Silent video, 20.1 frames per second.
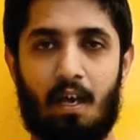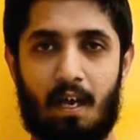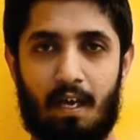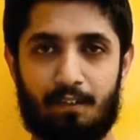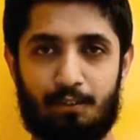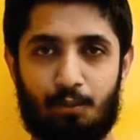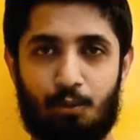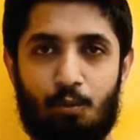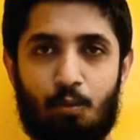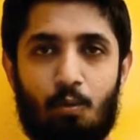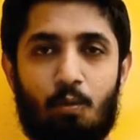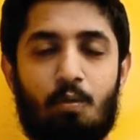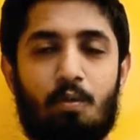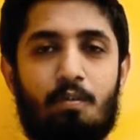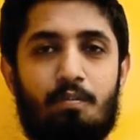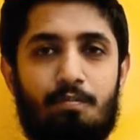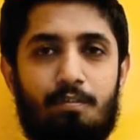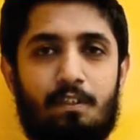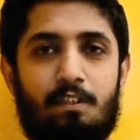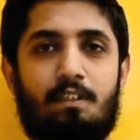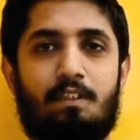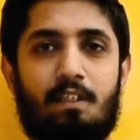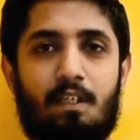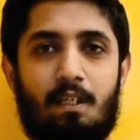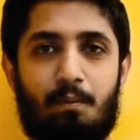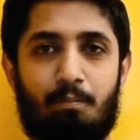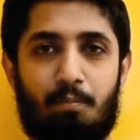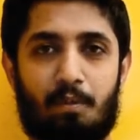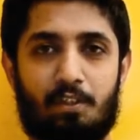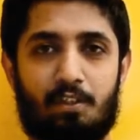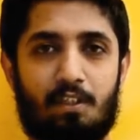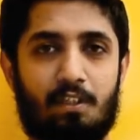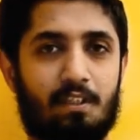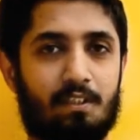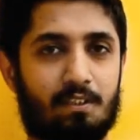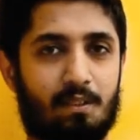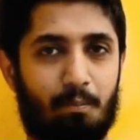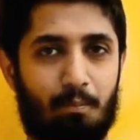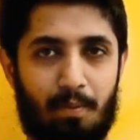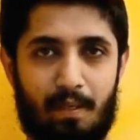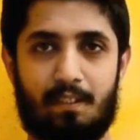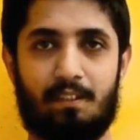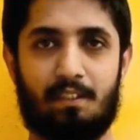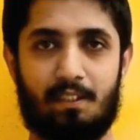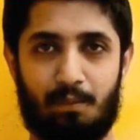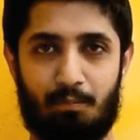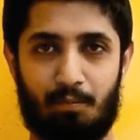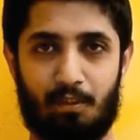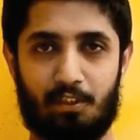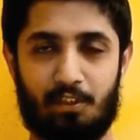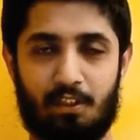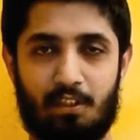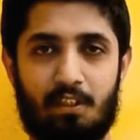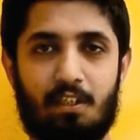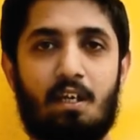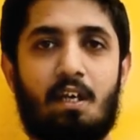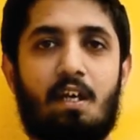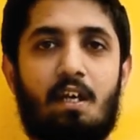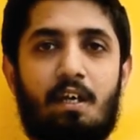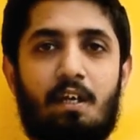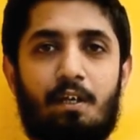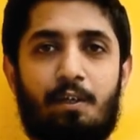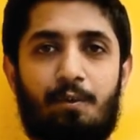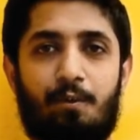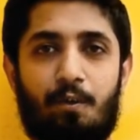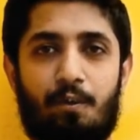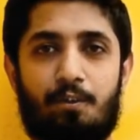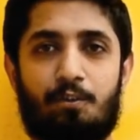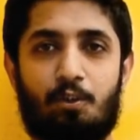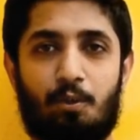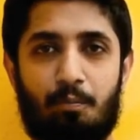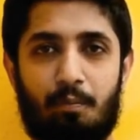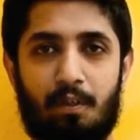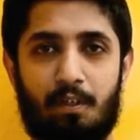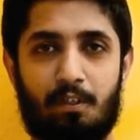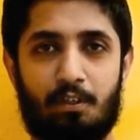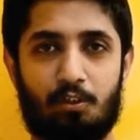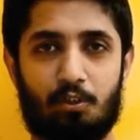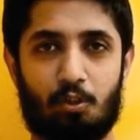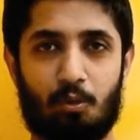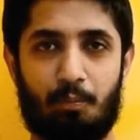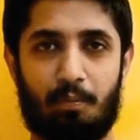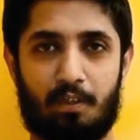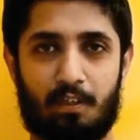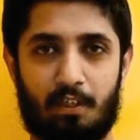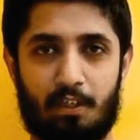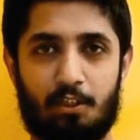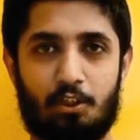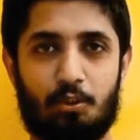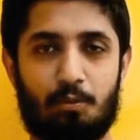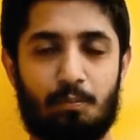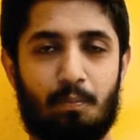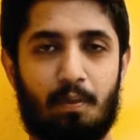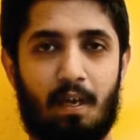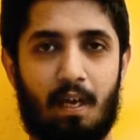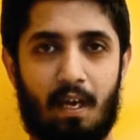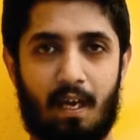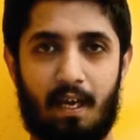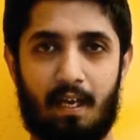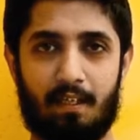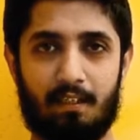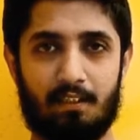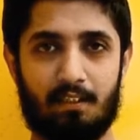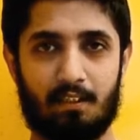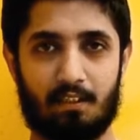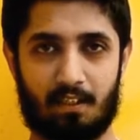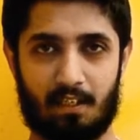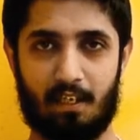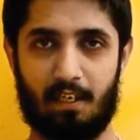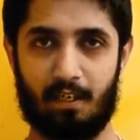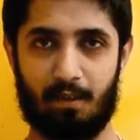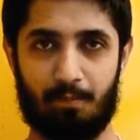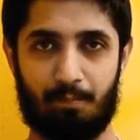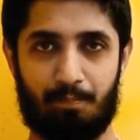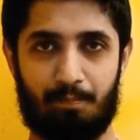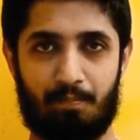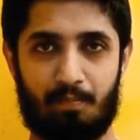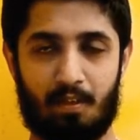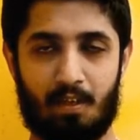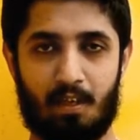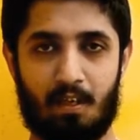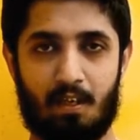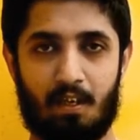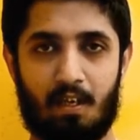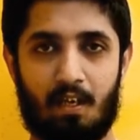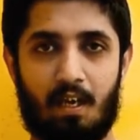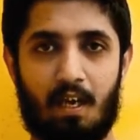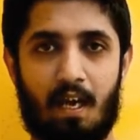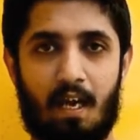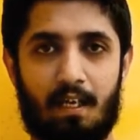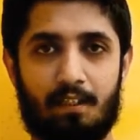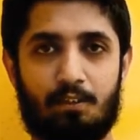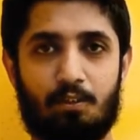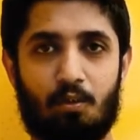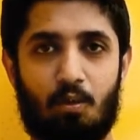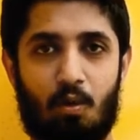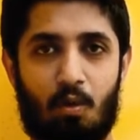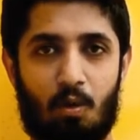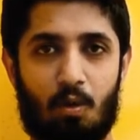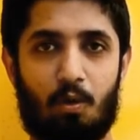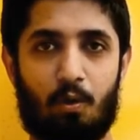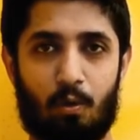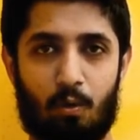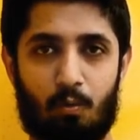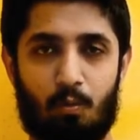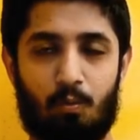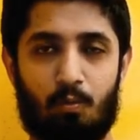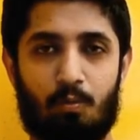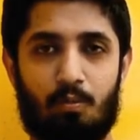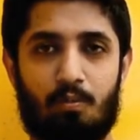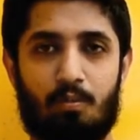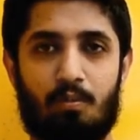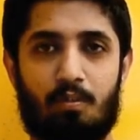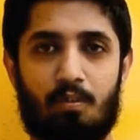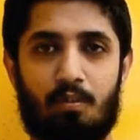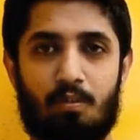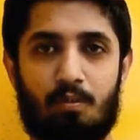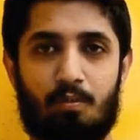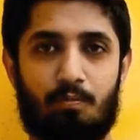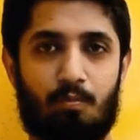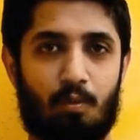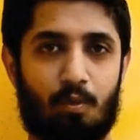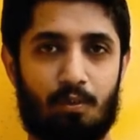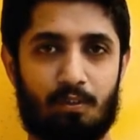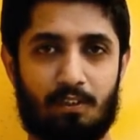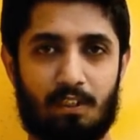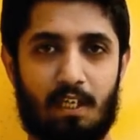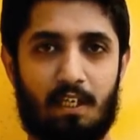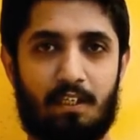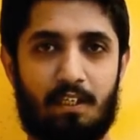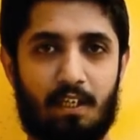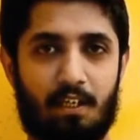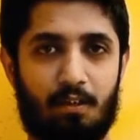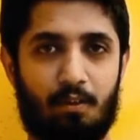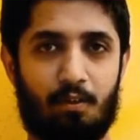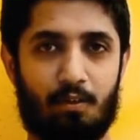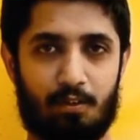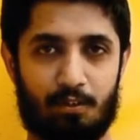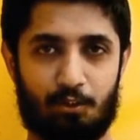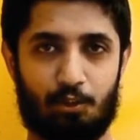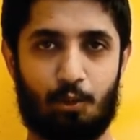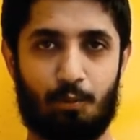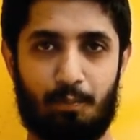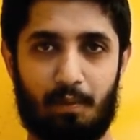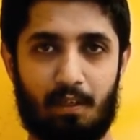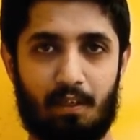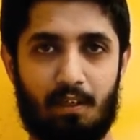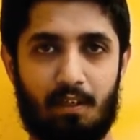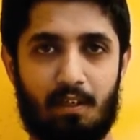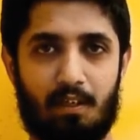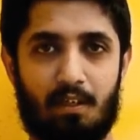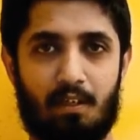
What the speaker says: As you know, first impression is the best impression. Your resume should be crisp and clear. As you all know, for selecting your resume,